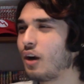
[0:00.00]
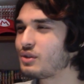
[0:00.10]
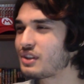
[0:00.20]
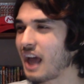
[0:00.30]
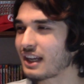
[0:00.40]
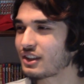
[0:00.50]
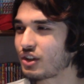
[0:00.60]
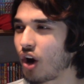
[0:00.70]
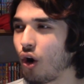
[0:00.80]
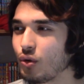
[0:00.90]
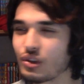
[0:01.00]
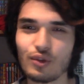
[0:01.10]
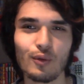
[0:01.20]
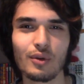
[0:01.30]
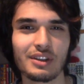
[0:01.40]
just act cold
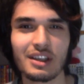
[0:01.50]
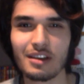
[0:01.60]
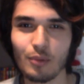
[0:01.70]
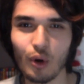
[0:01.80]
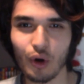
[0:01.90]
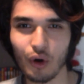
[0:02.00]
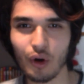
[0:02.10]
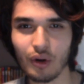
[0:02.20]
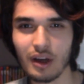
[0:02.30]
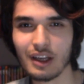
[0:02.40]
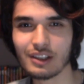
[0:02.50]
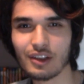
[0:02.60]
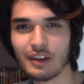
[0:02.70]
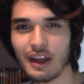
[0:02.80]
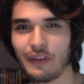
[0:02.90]
towards him or her
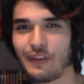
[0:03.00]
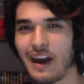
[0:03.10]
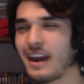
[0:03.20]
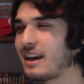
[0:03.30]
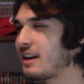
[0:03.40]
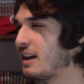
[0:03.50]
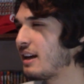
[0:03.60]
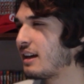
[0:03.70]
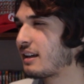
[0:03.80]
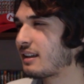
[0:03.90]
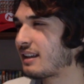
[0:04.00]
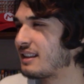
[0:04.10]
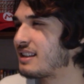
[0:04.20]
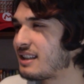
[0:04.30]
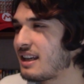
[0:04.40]
so that they
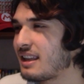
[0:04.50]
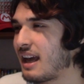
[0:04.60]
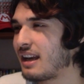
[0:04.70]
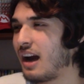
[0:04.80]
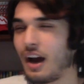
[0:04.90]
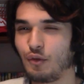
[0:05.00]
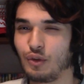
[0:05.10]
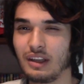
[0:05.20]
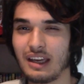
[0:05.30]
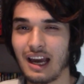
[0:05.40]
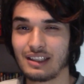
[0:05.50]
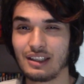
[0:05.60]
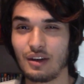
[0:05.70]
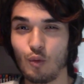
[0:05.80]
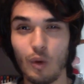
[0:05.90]
can see that I really
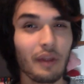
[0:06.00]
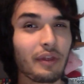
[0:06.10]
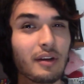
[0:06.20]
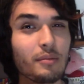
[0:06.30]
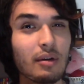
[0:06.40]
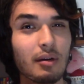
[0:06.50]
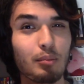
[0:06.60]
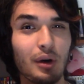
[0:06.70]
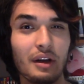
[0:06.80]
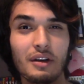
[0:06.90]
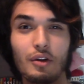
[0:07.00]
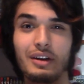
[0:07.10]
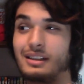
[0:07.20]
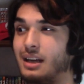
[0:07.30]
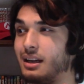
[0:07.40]
actually want them, but
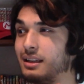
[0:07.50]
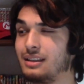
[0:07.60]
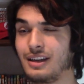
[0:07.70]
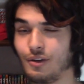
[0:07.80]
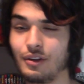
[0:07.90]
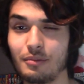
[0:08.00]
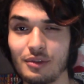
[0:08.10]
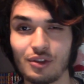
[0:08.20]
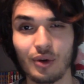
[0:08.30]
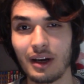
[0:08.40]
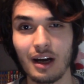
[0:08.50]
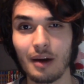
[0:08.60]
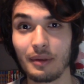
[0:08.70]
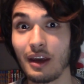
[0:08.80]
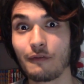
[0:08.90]
not exactly tell them straight
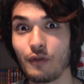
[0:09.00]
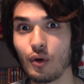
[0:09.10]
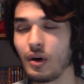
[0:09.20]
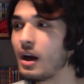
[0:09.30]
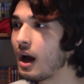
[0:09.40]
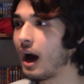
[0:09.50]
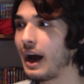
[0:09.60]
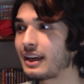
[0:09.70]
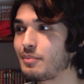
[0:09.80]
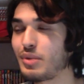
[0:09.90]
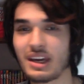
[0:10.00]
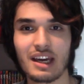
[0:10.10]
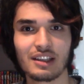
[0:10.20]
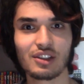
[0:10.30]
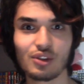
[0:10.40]
up. Therefore, I can be
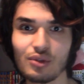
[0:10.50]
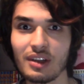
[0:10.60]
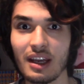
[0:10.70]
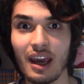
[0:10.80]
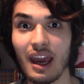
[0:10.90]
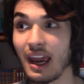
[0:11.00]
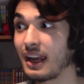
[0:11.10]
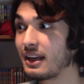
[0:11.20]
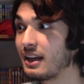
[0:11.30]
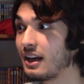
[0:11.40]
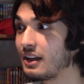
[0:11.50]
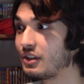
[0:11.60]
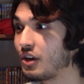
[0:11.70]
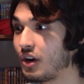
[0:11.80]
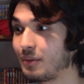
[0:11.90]
a tsundere and,
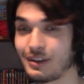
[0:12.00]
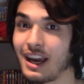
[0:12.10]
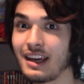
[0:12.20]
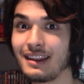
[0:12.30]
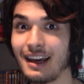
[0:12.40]
obtain that